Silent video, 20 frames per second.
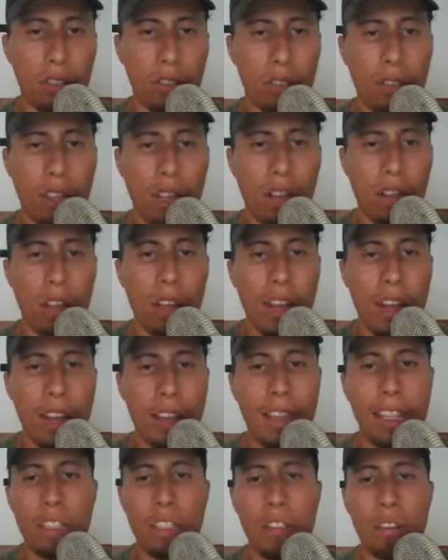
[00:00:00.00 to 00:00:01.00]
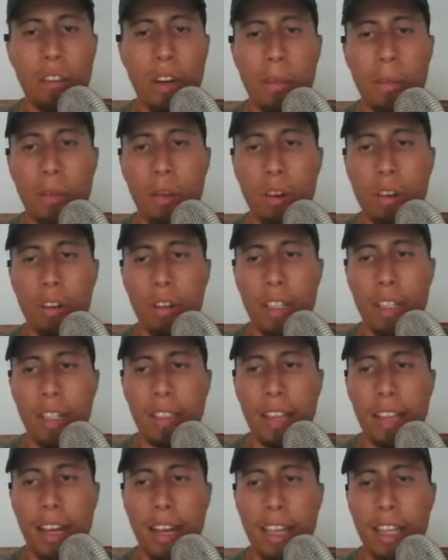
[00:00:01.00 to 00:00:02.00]
So that's a great part, is
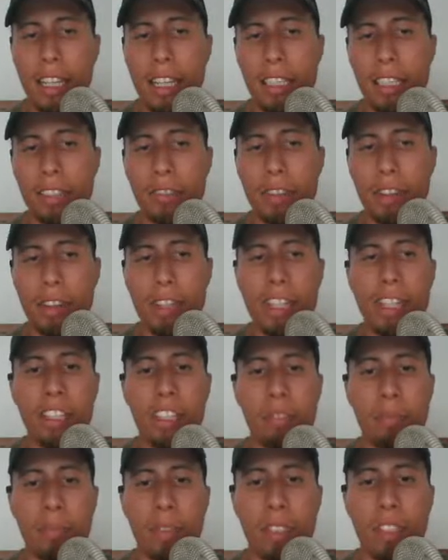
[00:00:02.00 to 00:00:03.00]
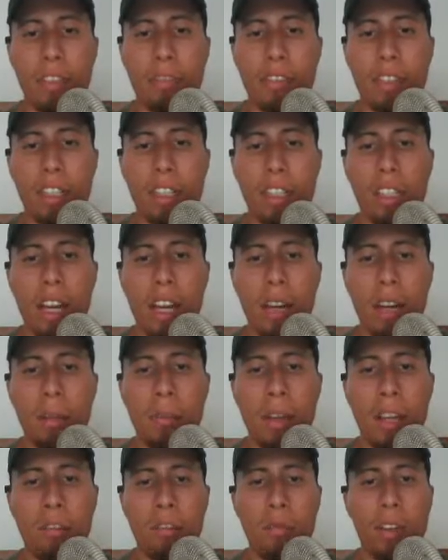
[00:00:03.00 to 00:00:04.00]
that it's very niche specific.
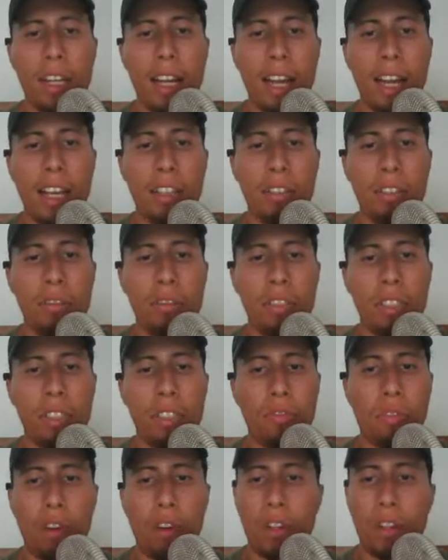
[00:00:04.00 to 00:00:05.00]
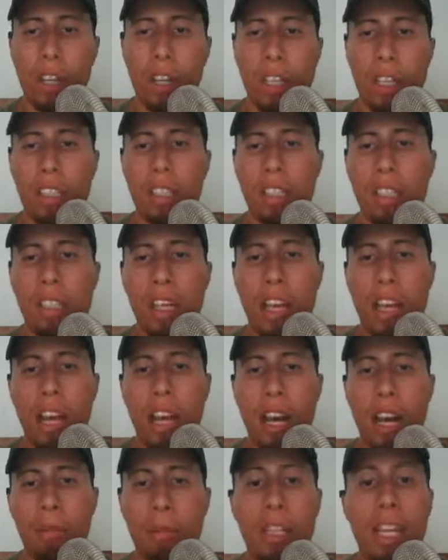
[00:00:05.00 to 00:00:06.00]
And when I had used this for clients,
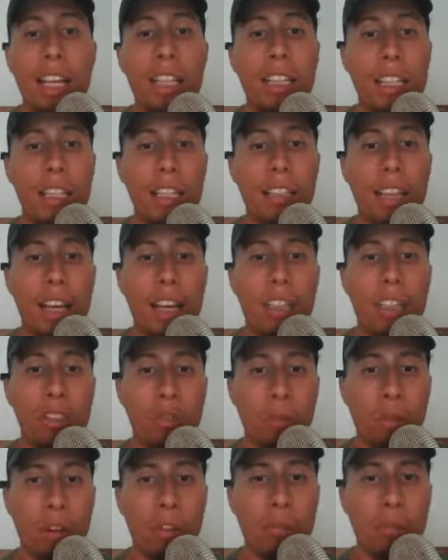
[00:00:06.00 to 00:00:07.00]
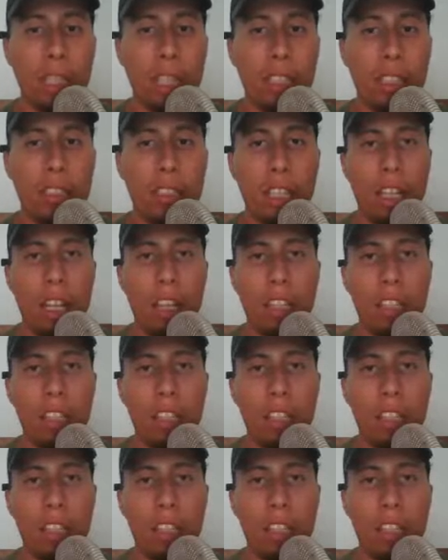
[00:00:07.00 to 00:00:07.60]
they like that as well, because a lot